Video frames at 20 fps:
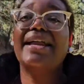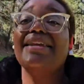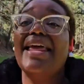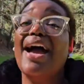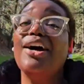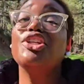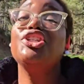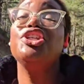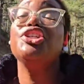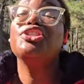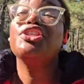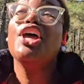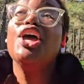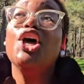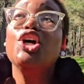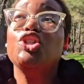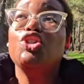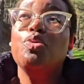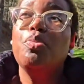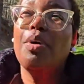Now she's
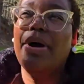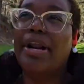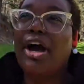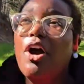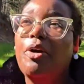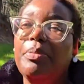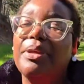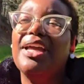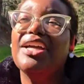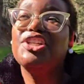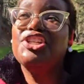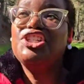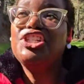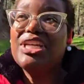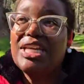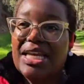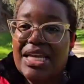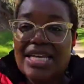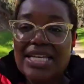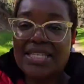2.0 because
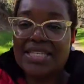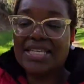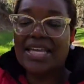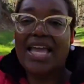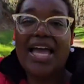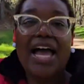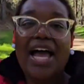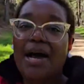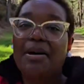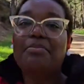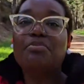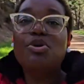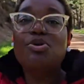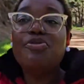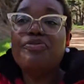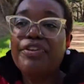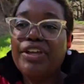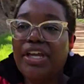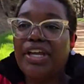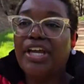she is
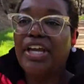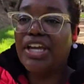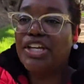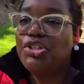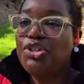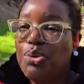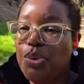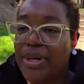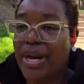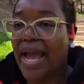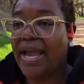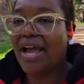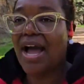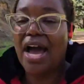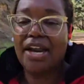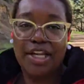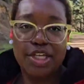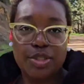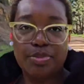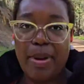moving into an
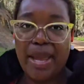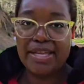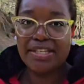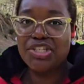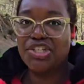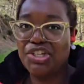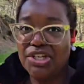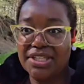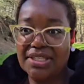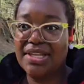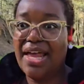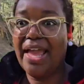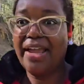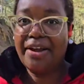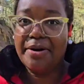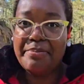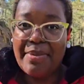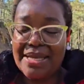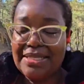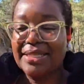iconic space just
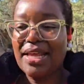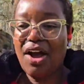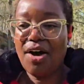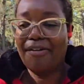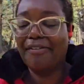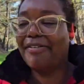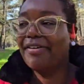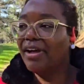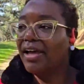like myself.